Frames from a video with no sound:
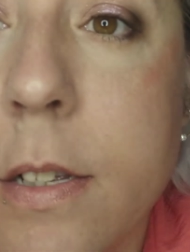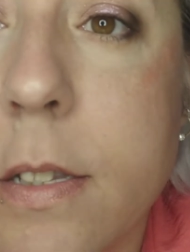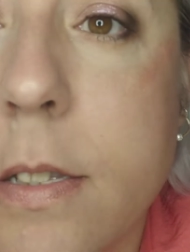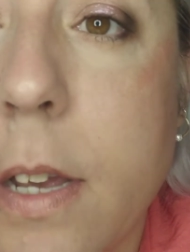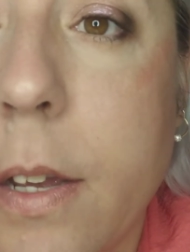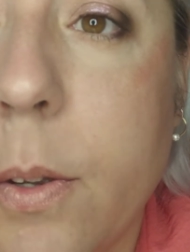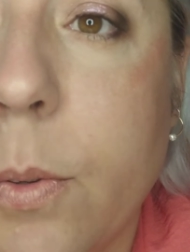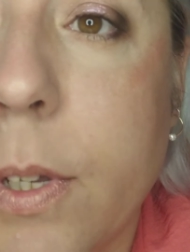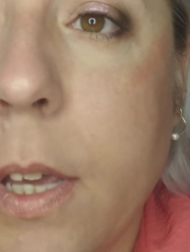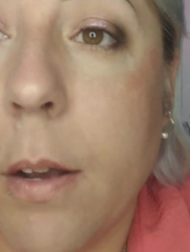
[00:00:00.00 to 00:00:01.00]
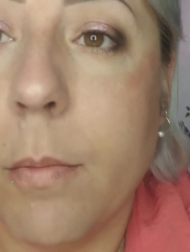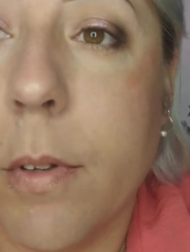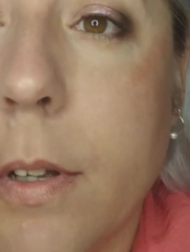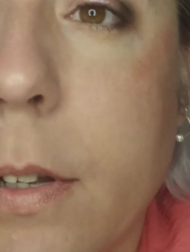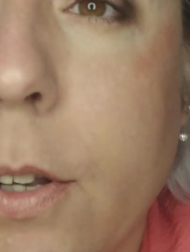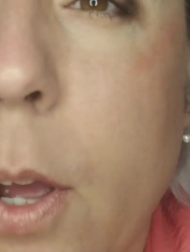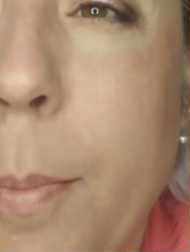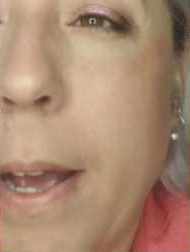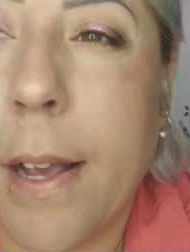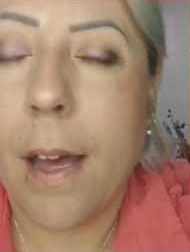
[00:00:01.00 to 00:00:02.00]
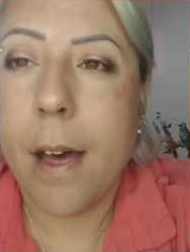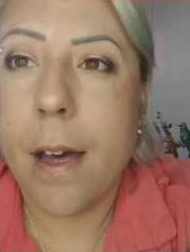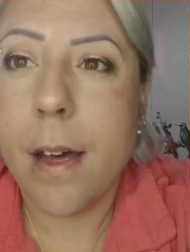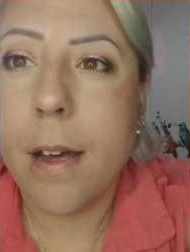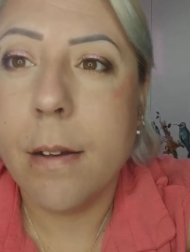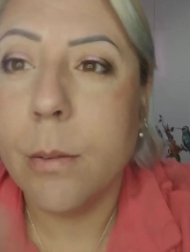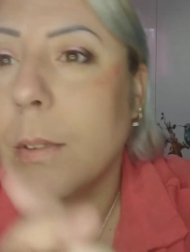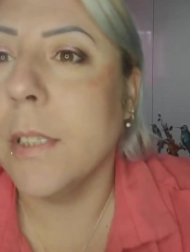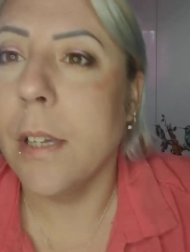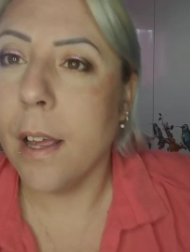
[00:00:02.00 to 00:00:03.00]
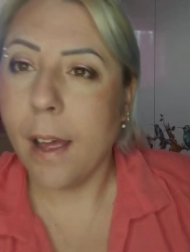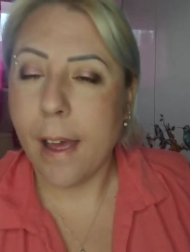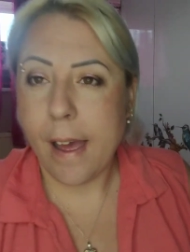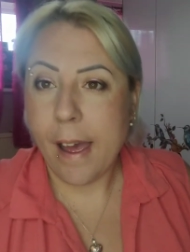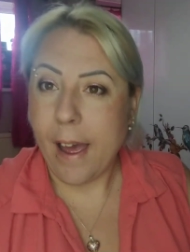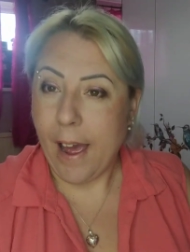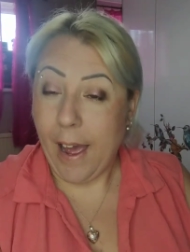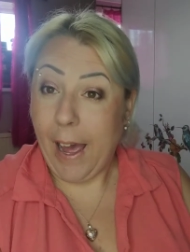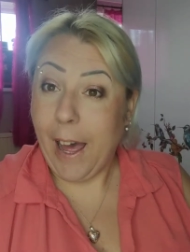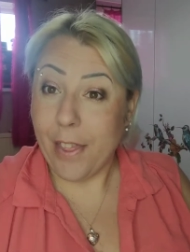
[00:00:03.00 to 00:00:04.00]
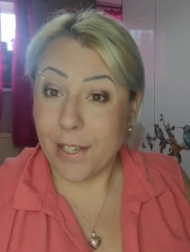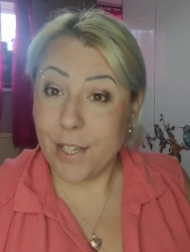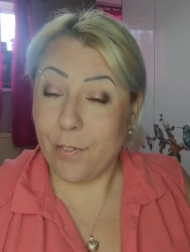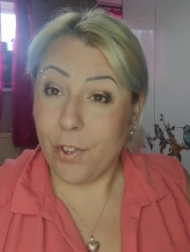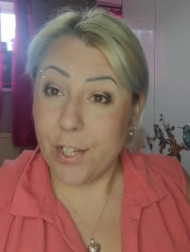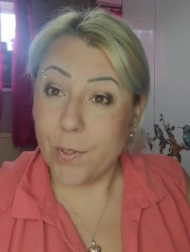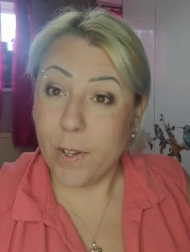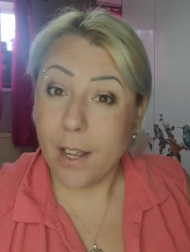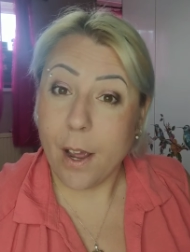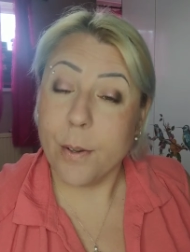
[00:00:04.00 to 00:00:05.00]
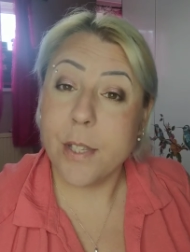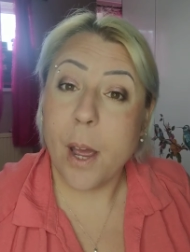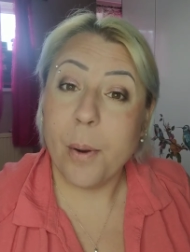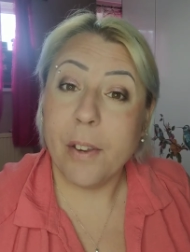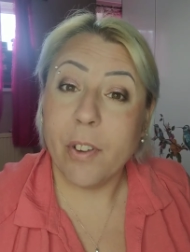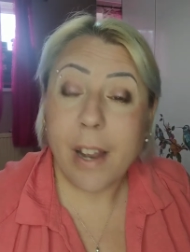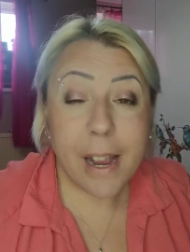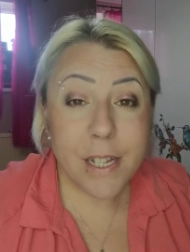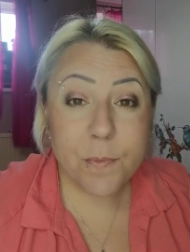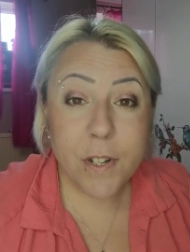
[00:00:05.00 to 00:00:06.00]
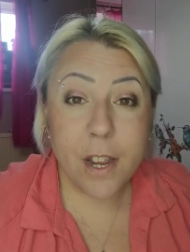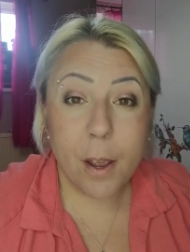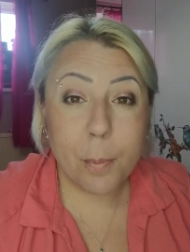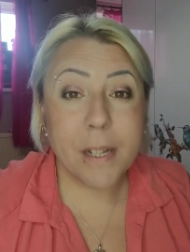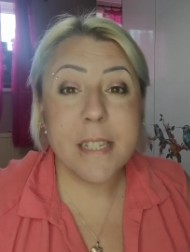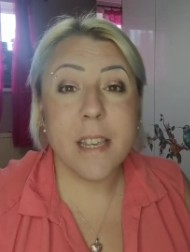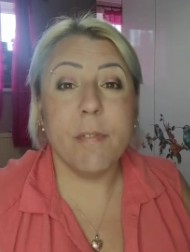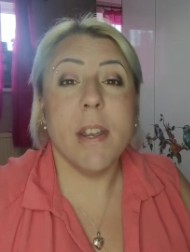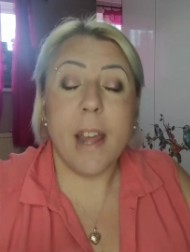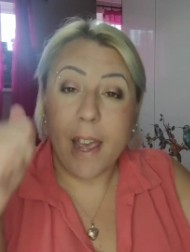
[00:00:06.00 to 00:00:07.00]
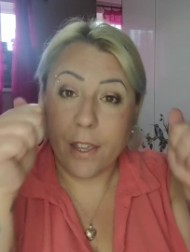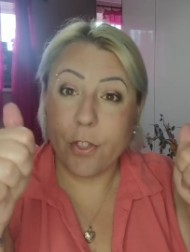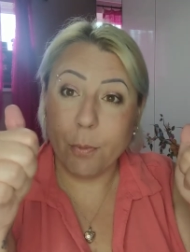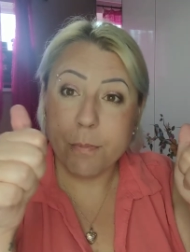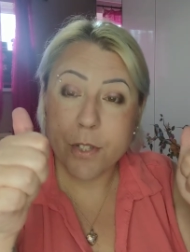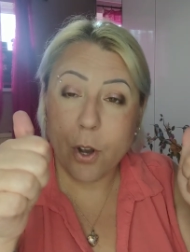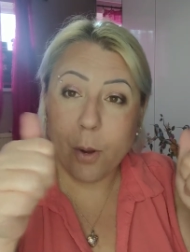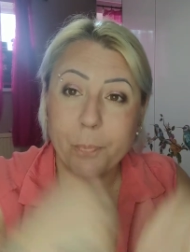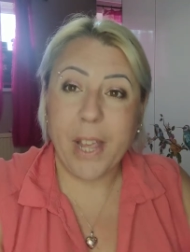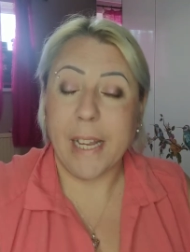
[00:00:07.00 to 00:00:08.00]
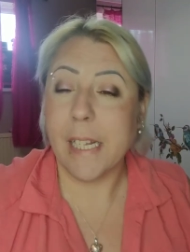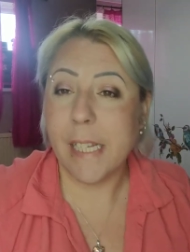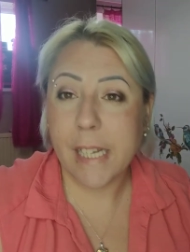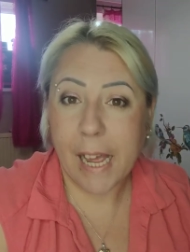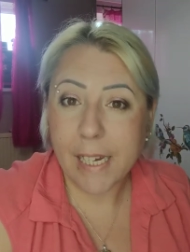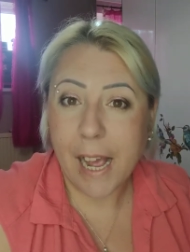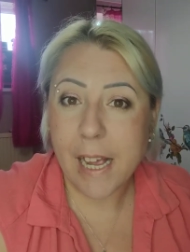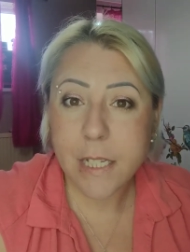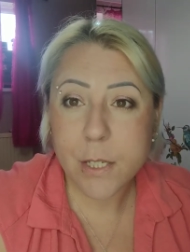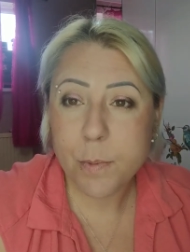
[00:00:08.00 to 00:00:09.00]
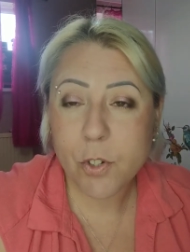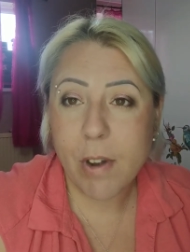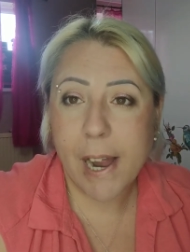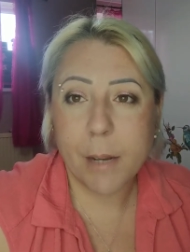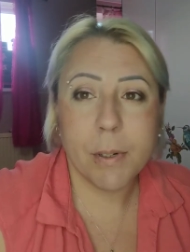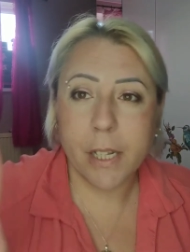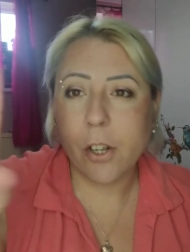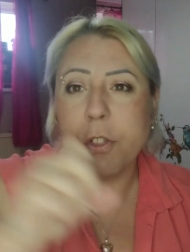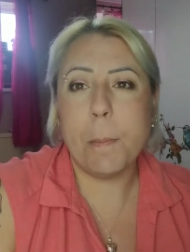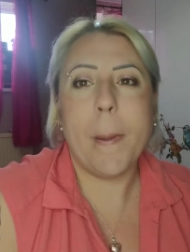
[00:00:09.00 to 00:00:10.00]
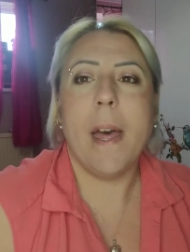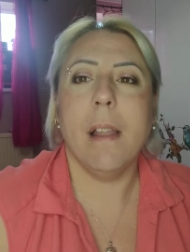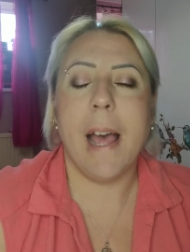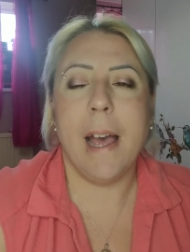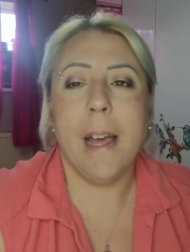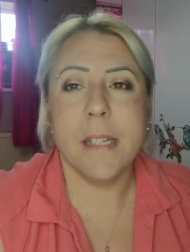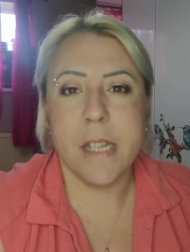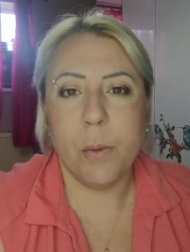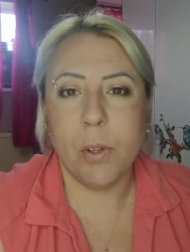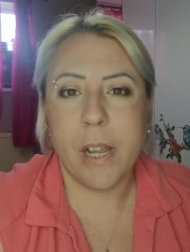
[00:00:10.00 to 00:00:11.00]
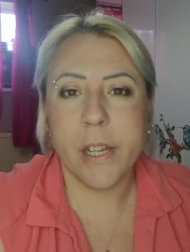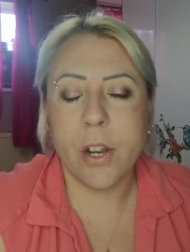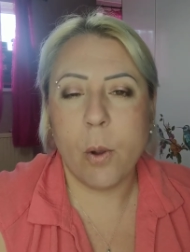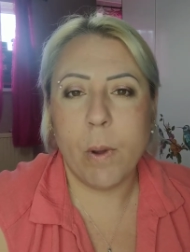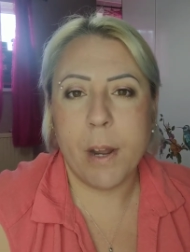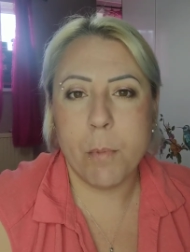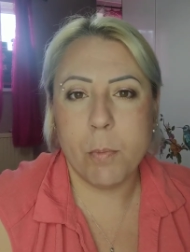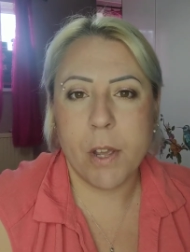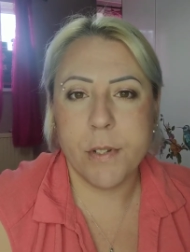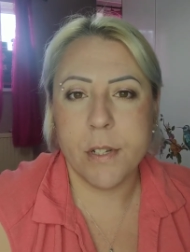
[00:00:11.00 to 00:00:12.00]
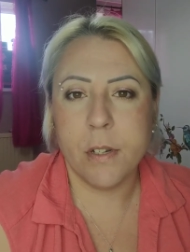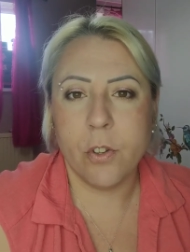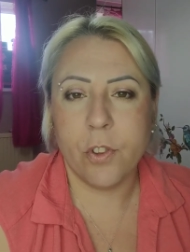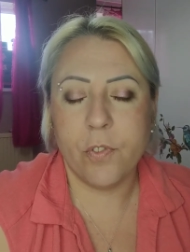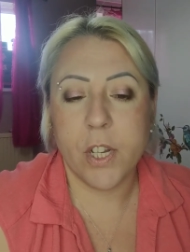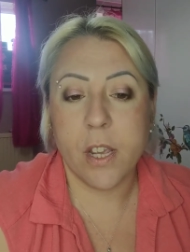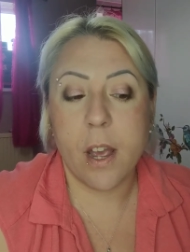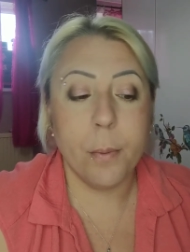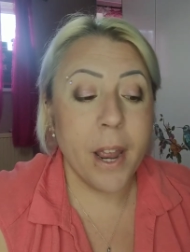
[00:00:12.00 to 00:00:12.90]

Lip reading: So yeah, go back out, and that's it for this video. So if you like this video, please give it a thumbs up and click like and subscribe, click on the bell, and it will let you know when I'm uploading another video.